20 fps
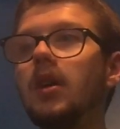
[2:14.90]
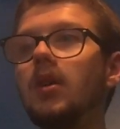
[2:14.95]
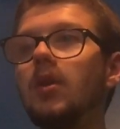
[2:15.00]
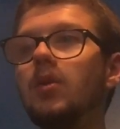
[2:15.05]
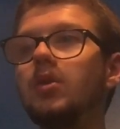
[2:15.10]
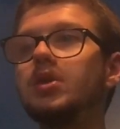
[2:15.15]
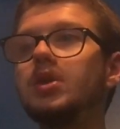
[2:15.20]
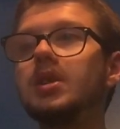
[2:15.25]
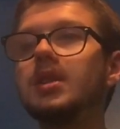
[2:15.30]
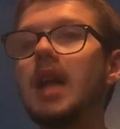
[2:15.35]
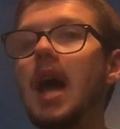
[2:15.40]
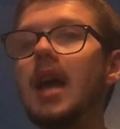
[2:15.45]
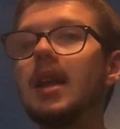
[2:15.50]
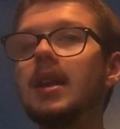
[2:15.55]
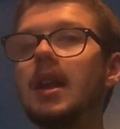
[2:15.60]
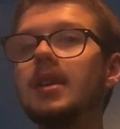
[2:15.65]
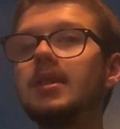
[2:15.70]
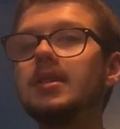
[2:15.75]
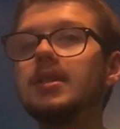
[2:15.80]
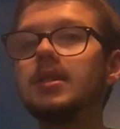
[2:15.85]
which is not
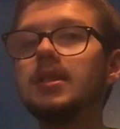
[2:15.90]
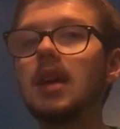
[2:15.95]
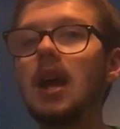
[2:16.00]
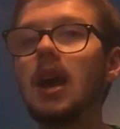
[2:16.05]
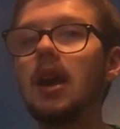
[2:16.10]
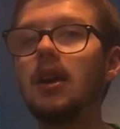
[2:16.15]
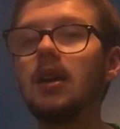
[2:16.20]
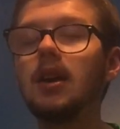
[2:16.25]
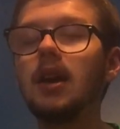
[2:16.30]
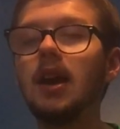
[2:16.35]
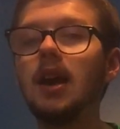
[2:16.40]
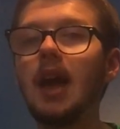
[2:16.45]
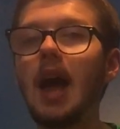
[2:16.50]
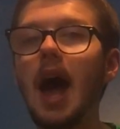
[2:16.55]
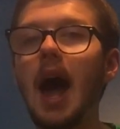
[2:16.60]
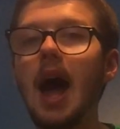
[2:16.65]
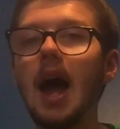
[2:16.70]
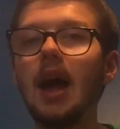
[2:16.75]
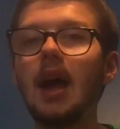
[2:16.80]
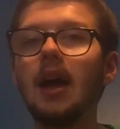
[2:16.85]
necessary.
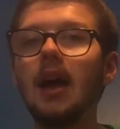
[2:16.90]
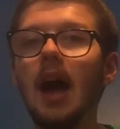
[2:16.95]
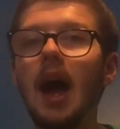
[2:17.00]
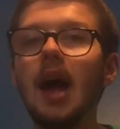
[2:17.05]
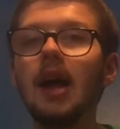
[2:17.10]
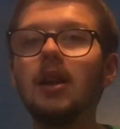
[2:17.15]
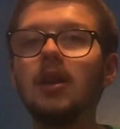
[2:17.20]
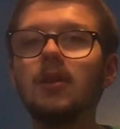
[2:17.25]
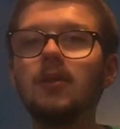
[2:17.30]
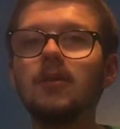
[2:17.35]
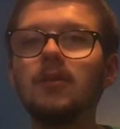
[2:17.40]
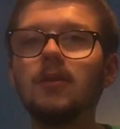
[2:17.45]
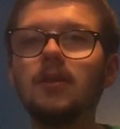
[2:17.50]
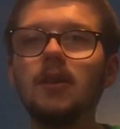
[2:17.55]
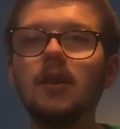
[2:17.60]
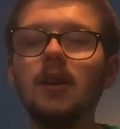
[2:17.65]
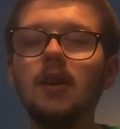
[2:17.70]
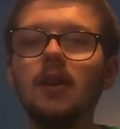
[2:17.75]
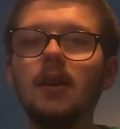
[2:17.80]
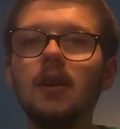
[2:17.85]
A
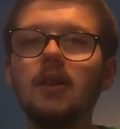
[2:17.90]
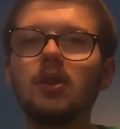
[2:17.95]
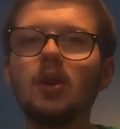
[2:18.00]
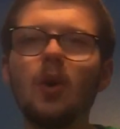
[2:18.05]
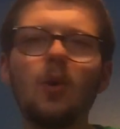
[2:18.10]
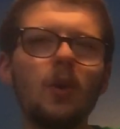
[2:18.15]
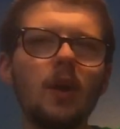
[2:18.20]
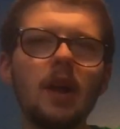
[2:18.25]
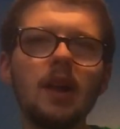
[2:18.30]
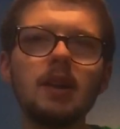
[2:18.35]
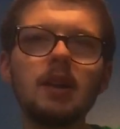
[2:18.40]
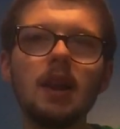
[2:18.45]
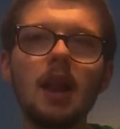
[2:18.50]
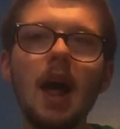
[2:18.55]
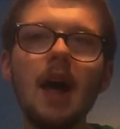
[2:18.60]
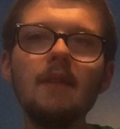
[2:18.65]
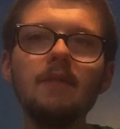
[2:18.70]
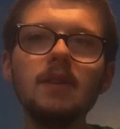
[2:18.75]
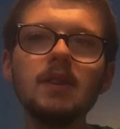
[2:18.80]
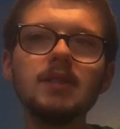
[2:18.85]

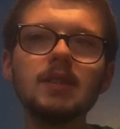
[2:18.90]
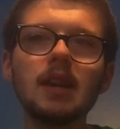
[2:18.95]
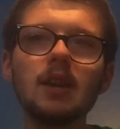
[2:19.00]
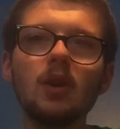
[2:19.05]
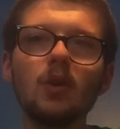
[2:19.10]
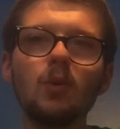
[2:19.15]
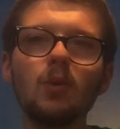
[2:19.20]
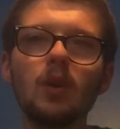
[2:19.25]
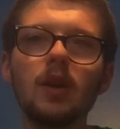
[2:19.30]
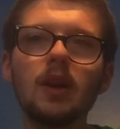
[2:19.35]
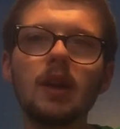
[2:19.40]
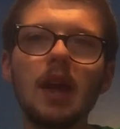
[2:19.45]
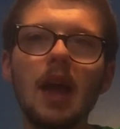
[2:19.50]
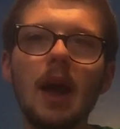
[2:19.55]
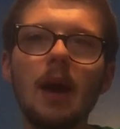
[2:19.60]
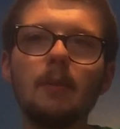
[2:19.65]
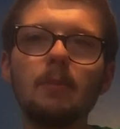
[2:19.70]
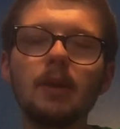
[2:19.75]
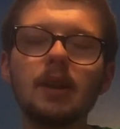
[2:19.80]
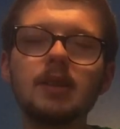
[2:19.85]
lot of this I don't really
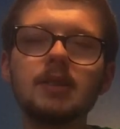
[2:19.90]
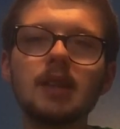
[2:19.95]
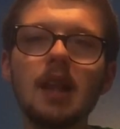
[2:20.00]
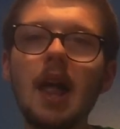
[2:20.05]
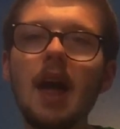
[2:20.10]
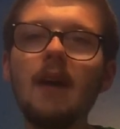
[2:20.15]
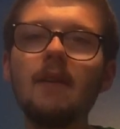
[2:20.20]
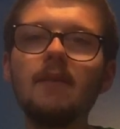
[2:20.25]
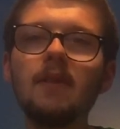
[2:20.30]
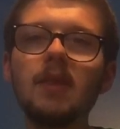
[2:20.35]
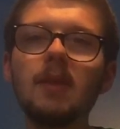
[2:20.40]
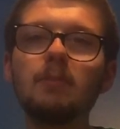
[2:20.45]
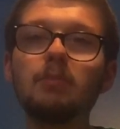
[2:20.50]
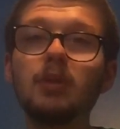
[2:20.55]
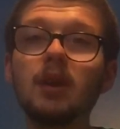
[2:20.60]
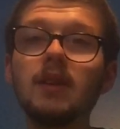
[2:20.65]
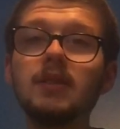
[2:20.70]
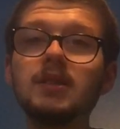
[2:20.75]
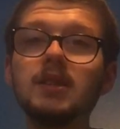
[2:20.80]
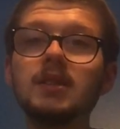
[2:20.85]
care, because a lot of in the
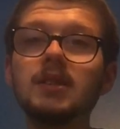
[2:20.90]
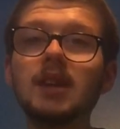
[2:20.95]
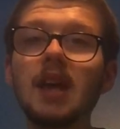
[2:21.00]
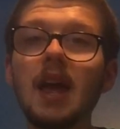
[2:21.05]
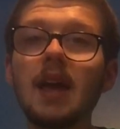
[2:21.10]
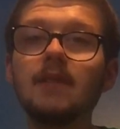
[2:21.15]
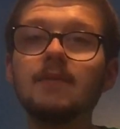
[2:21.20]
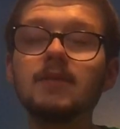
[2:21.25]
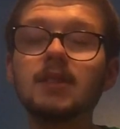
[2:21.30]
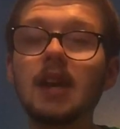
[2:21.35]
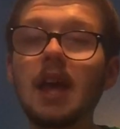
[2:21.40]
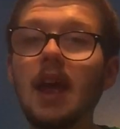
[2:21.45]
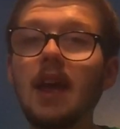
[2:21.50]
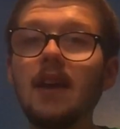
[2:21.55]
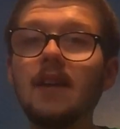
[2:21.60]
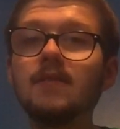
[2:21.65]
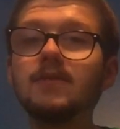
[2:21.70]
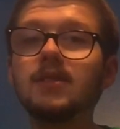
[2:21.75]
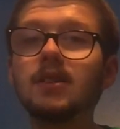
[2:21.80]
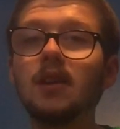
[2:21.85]
previous games,
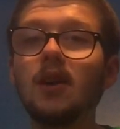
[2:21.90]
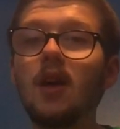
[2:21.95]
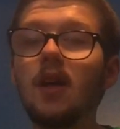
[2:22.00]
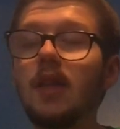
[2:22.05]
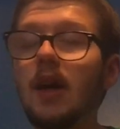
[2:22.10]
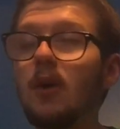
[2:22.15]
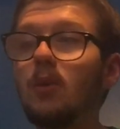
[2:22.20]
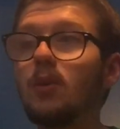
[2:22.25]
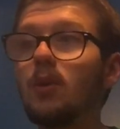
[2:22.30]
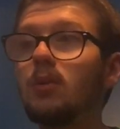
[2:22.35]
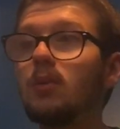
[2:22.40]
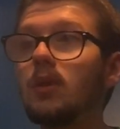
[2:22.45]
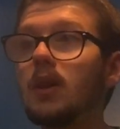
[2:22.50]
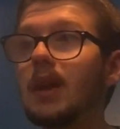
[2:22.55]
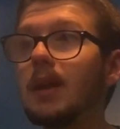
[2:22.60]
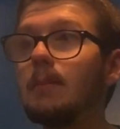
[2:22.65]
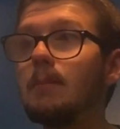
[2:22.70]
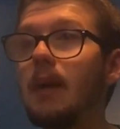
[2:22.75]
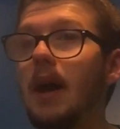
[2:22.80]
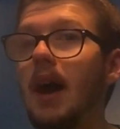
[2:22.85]
caves and all that were
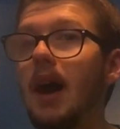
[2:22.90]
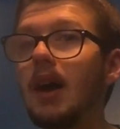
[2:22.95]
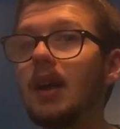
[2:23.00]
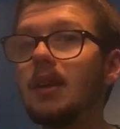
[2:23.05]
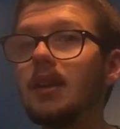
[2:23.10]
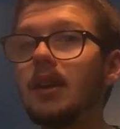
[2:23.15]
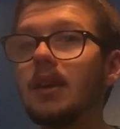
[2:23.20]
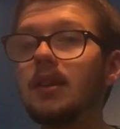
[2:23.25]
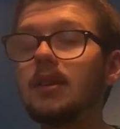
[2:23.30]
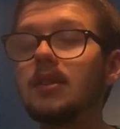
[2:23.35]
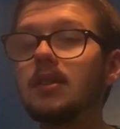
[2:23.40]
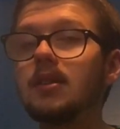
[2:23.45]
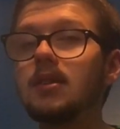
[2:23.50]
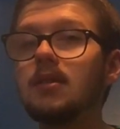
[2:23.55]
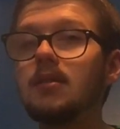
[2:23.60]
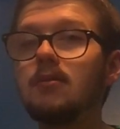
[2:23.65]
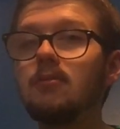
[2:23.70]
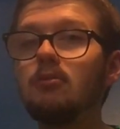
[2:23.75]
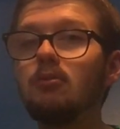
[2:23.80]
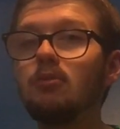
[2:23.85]
really bad, like
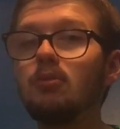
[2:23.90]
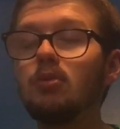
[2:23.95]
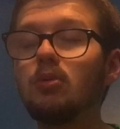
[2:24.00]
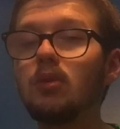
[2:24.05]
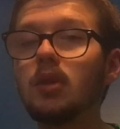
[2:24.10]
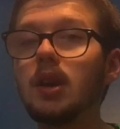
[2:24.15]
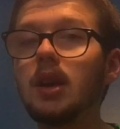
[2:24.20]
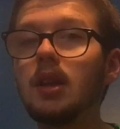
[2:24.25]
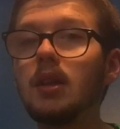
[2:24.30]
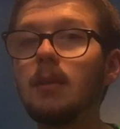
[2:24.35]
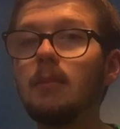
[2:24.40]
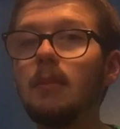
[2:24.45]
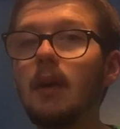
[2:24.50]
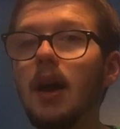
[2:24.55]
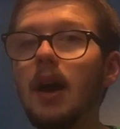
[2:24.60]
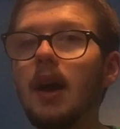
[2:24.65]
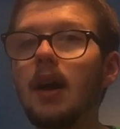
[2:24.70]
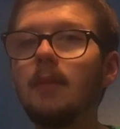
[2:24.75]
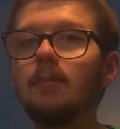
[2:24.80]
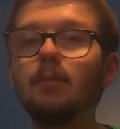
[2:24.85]
really
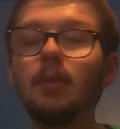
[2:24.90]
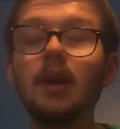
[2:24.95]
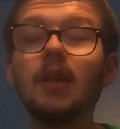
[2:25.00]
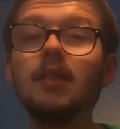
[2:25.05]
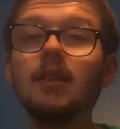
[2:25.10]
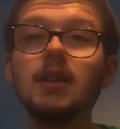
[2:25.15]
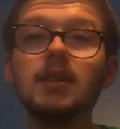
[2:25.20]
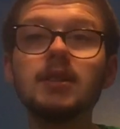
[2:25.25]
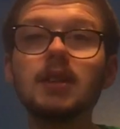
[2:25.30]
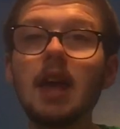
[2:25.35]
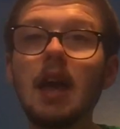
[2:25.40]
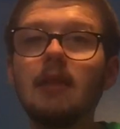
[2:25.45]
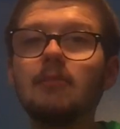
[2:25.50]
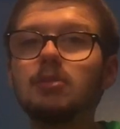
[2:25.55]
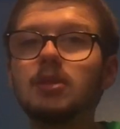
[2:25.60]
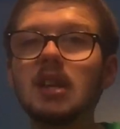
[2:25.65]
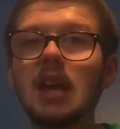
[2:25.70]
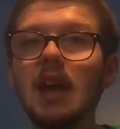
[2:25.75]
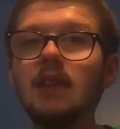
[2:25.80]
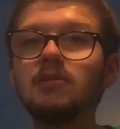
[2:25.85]
bad. But in these
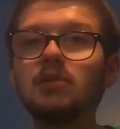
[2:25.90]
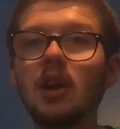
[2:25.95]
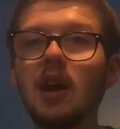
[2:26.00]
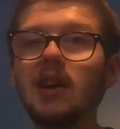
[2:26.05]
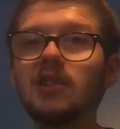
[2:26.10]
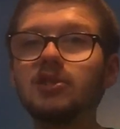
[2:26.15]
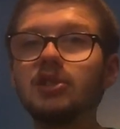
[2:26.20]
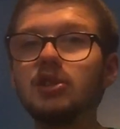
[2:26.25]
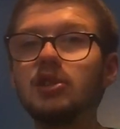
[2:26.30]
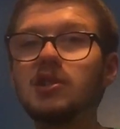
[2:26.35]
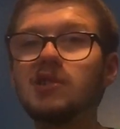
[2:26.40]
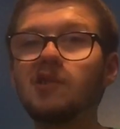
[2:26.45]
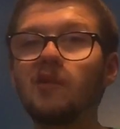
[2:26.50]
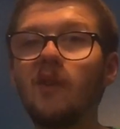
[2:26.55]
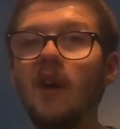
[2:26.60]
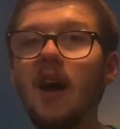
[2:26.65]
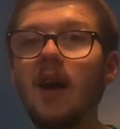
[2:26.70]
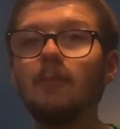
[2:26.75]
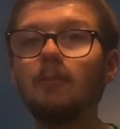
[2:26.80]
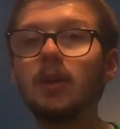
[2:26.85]
games, caves are actually just
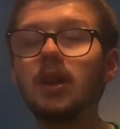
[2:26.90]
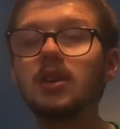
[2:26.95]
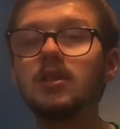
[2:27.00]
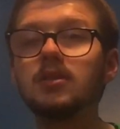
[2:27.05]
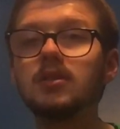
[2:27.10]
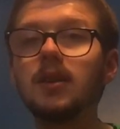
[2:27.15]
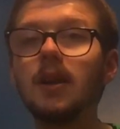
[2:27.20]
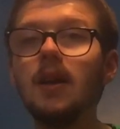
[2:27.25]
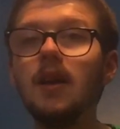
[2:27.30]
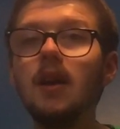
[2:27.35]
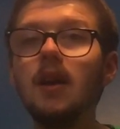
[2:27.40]
fine, because